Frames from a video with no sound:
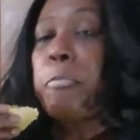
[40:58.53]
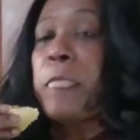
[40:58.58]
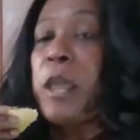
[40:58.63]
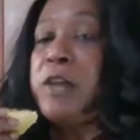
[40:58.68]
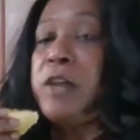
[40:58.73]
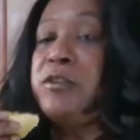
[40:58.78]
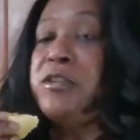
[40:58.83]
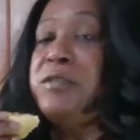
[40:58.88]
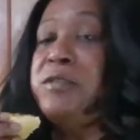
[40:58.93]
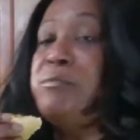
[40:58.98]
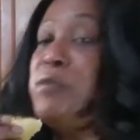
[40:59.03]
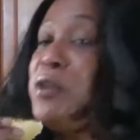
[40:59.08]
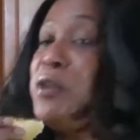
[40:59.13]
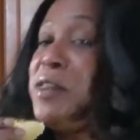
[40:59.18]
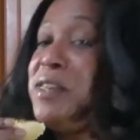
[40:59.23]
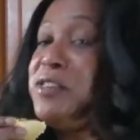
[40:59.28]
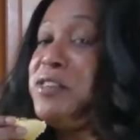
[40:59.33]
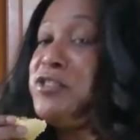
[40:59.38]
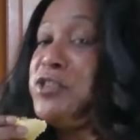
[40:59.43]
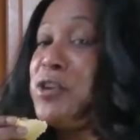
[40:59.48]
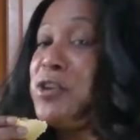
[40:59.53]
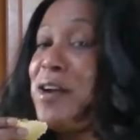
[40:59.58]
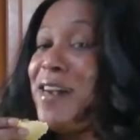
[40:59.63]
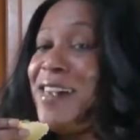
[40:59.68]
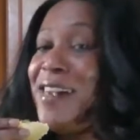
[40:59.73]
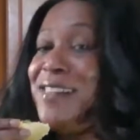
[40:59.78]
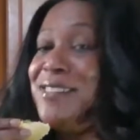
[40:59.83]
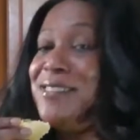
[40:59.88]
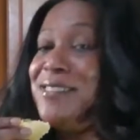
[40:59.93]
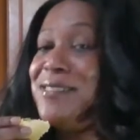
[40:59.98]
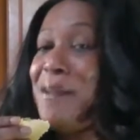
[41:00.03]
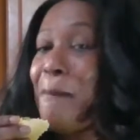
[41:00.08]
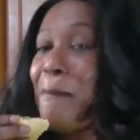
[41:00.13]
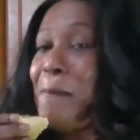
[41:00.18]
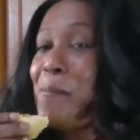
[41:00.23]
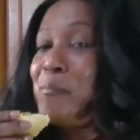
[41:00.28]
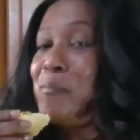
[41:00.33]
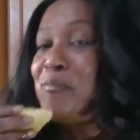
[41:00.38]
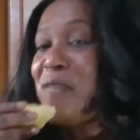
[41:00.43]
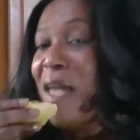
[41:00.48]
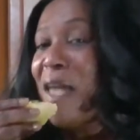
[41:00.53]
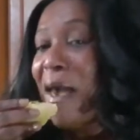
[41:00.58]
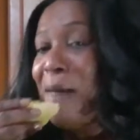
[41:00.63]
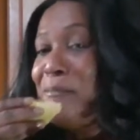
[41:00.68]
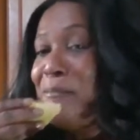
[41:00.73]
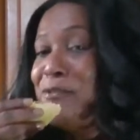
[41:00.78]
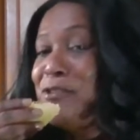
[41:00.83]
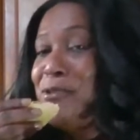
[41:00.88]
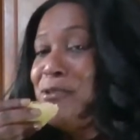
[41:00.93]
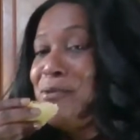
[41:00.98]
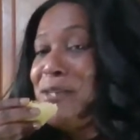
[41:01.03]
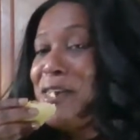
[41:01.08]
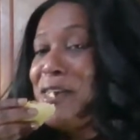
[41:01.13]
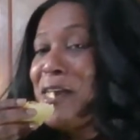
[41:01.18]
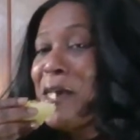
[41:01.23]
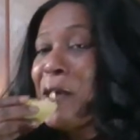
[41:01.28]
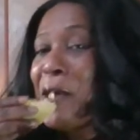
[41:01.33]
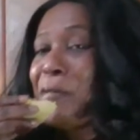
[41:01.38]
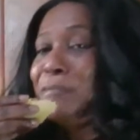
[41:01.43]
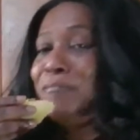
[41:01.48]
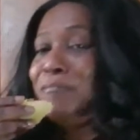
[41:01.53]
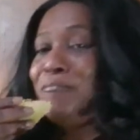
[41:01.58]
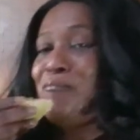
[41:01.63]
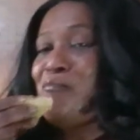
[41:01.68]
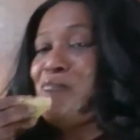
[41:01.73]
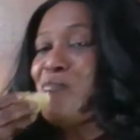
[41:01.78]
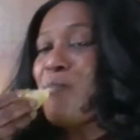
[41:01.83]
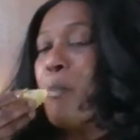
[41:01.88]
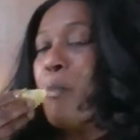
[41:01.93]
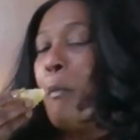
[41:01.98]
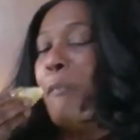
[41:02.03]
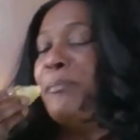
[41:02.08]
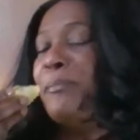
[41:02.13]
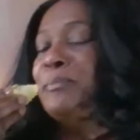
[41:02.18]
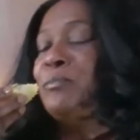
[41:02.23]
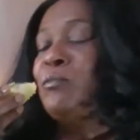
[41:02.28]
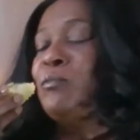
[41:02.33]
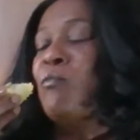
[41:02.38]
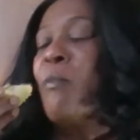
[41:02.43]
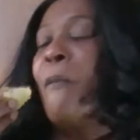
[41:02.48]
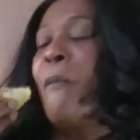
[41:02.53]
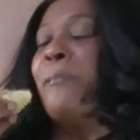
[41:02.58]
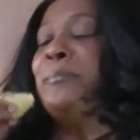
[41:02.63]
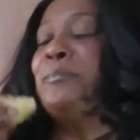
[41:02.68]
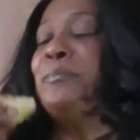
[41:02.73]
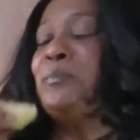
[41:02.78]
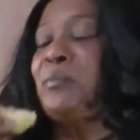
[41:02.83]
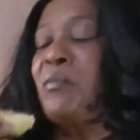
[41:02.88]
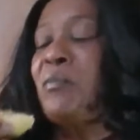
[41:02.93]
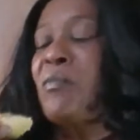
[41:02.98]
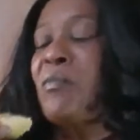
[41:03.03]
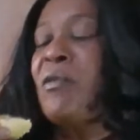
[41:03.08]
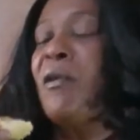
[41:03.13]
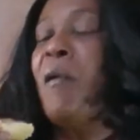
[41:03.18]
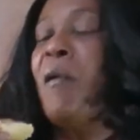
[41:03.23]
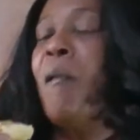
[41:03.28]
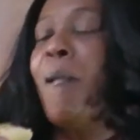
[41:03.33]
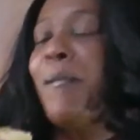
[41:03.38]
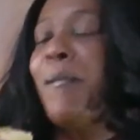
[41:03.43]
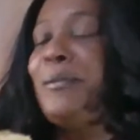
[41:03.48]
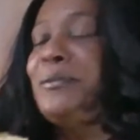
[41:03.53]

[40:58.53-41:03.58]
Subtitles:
Good morning, Joyce. Happy New Year. Mm-hmm.